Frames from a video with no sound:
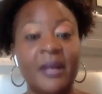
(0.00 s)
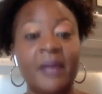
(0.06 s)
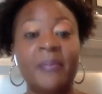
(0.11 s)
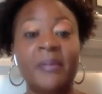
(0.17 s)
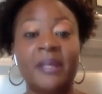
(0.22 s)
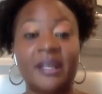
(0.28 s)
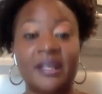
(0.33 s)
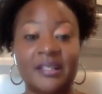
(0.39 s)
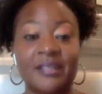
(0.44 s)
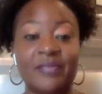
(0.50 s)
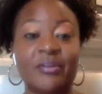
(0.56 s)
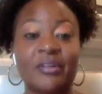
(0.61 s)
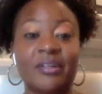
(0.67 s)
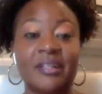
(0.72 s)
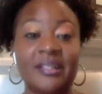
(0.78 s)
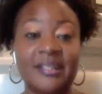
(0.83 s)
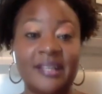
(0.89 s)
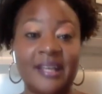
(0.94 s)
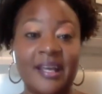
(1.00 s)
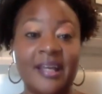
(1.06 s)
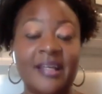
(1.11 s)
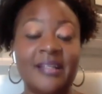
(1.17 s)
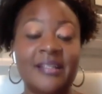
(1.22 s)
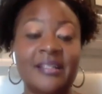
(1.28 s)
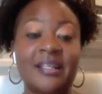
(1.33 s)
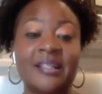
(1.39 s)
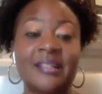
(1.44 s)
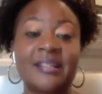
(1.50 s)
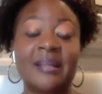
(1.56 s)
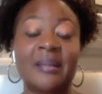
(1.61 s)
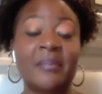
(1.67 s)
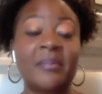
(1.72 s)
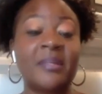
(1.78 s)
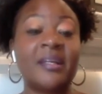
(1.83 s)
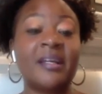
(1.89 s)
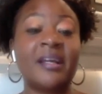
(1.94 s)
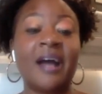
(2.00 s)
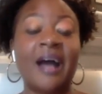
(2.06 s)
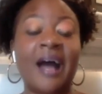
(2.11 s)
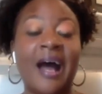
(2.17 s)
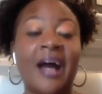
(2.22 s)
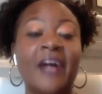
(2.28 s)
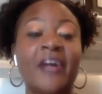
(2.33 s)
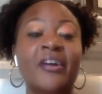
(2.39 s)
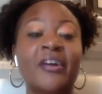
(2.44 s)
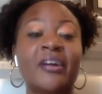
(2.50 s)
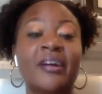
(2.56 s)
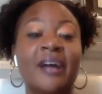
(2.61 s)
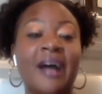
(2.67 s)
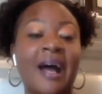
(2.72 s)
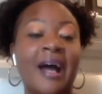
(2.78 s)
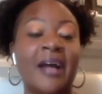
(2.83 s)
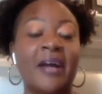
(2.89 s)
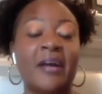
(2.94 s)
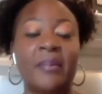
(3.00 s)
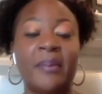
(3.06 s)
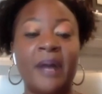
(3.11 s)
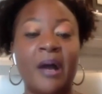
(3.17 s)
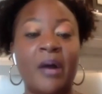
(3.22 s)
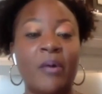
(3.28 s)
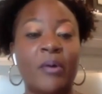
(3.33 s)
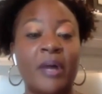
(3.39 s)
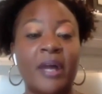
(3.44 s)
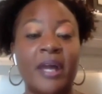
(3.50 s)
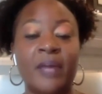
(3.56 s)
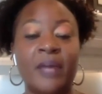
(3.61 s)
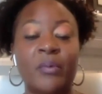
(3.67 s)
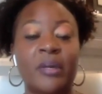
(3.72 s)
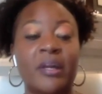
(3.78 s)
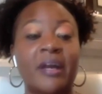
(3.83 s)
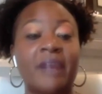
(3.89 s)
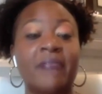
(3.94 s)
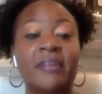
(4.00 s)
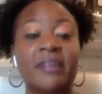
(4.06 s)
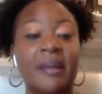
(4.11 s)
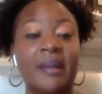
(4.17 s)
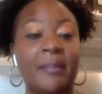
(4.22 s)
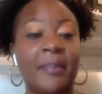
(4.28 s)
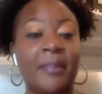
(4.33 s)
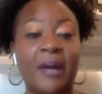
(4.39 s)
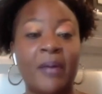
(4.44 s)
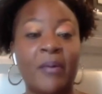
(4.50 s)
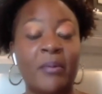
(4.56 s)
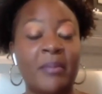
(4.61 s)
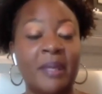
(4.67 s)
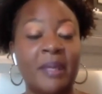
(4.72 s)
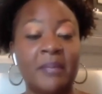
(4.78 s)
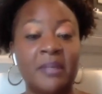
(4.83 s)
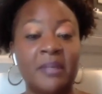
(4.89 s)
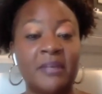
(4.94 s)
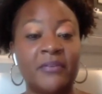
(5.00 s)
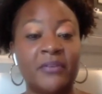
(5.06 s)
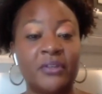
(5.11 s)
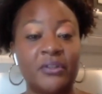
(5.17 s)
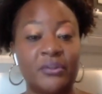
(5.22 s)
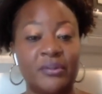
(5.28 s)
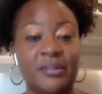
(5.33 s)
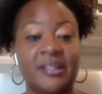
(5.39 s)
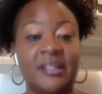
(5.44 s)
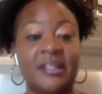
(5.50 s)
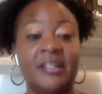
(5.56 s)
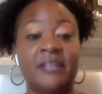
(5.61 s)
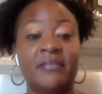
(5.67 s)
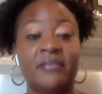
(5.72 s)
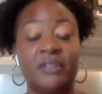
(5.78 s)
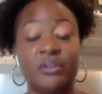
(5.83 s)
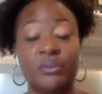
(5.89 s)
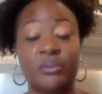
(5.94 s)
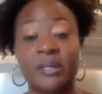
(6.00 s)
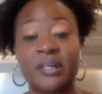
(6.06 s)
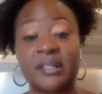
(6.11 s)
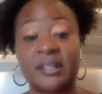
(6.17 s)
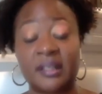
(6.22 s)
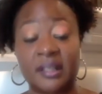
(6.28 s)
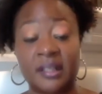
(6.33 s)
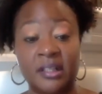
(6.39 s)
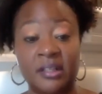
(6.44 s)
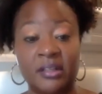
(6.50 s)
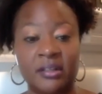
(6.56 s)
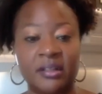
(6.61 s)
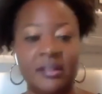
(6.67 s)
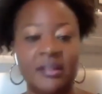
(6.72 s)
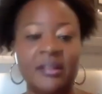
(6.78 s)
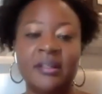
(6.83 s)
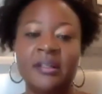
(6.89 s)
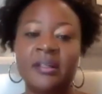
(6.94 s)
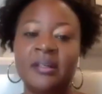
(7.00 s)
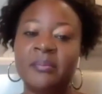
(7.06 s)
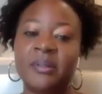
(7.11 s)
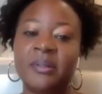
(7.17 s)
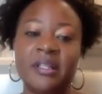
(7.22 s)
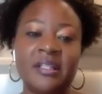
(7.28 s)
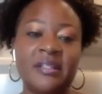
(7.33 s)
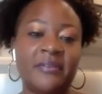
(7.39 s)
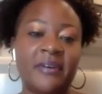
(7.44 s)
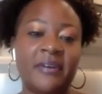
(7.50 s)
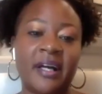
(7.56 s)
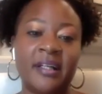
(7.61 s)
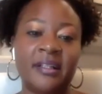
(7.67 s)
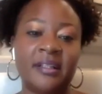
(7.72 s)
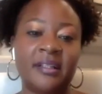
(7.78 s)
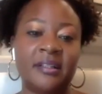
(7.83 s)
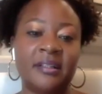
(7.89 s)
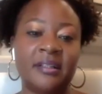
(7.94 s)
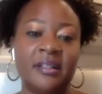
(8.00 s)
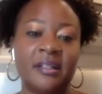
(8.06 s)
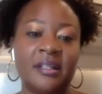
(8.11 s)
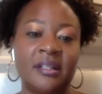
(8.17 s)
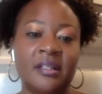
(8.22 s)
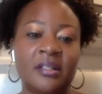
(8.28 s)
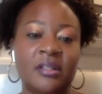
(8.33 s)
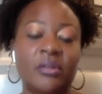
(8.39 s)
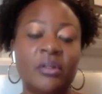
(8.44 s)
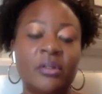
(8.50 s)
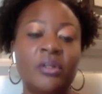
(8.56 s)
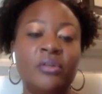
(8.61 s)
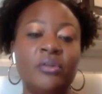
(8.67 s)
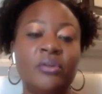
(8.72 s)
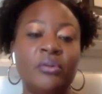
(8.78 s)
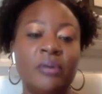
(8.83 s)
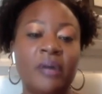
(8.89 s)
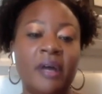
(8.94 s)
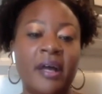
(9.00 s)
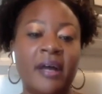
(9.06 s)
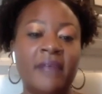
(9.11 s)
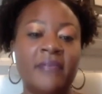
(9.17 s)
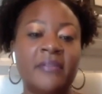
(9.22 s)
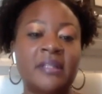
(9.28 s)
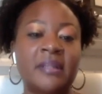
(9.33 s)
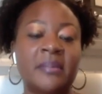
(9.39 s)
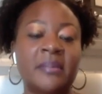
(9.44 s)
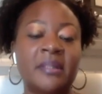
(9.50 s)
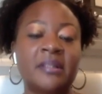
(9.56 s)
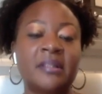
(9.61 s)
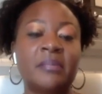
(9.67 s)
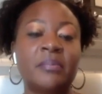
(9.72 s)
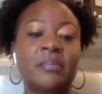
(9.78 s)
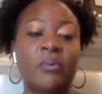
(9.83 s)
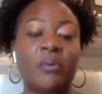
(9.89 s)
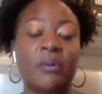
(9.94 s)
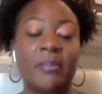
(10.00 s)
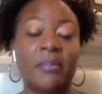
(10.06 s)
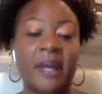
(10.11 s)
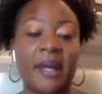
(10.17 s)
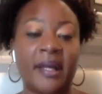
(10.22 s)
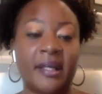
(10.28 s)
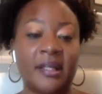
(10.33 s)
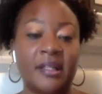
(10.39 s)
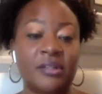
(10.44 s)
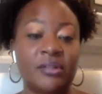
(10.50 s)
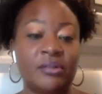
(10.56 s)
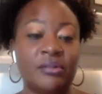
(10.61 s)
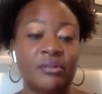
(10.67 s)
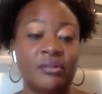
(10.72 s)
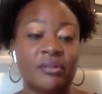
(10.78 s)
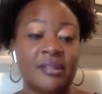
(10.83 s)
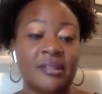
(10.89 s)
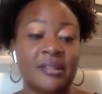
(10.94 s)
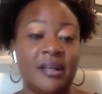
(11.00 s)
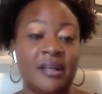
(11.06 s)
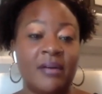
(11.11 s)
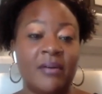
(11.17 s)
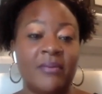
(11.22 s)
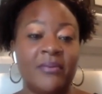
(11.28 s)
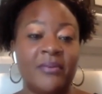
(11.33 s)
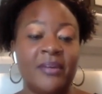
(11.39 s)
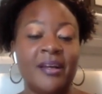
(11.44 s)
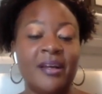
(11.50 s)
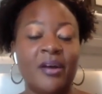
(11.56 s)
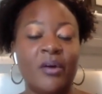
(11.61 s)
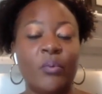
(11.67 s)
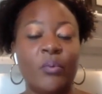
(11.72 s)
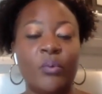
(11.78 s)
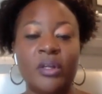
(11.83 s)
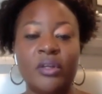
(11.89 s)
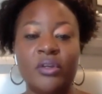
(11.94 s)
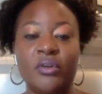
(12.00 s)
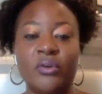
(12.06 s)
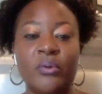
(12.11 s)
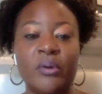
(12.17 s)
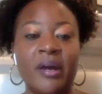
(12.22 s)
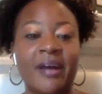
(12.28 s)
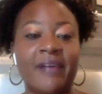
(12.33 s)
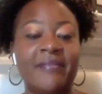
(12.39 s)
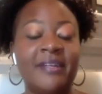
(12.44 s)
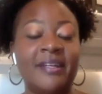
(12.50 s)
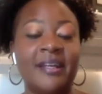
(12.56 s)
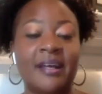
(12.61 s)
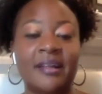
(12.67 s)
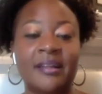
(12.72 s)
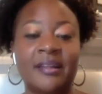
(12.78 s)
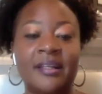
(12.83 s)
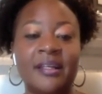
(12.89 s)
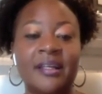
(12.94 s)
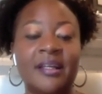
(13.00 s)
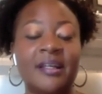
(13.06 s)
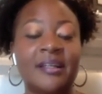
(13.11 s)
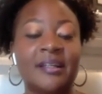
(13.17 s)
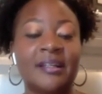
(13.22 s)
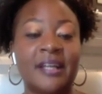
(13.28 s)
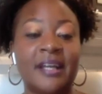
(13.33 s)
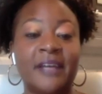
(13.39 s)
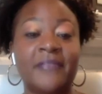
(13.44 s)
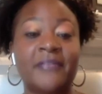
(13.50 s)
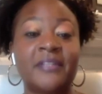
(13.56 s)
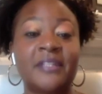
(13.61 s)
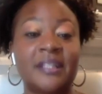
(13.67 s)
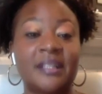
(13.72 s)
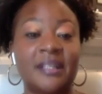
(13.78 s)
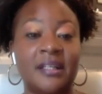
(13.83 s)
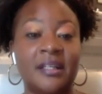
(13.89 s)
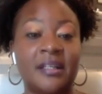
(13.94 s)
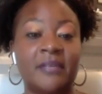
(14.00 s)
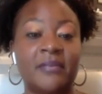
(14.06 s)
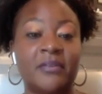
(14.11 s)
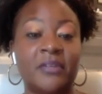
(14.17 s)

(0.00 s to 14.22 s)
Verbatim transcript: because it really takes something higher, a higher power, and whatever that power may be for you as an individual, as a leader, please find it so that you have something to pour back into yourself when you have nothing left to give.